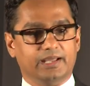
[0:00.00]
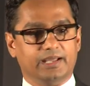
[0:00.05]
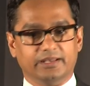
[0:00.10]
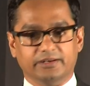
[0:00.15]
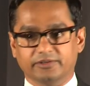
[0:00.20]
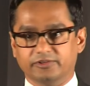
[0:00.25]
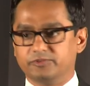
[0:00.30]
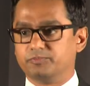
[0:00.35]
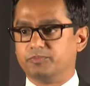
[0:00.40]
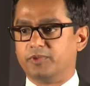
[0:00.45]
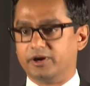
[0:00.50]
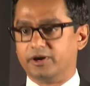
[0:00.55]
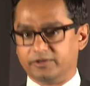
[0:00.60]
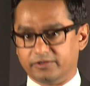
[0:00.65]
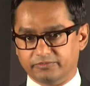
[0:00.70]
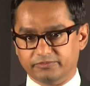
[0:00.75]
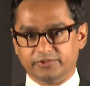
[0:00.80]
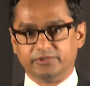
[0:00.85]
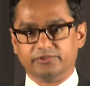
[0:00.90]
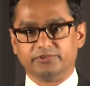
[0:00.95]
that is part
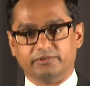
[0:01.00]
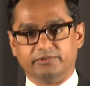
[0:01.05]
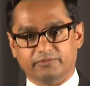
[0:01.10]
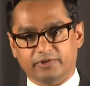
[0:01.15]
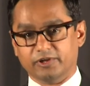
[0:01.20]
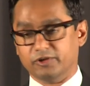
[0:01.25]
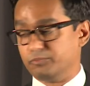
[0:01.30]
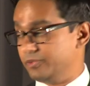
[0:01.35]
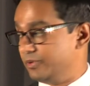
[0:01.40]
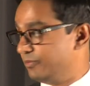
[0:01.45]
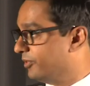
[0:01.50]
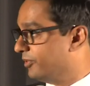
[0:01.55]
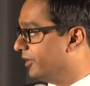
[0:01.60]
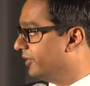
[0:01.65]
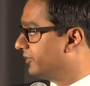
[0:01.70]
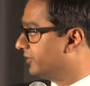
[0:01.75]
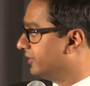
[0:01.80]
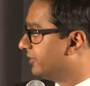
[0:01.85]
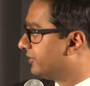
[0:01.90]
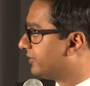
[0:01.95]
of this development
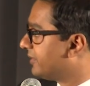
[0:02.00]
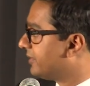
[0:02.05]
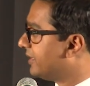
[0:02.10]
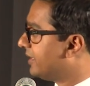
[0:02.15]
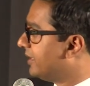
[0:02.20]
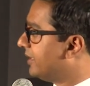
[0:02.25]
process.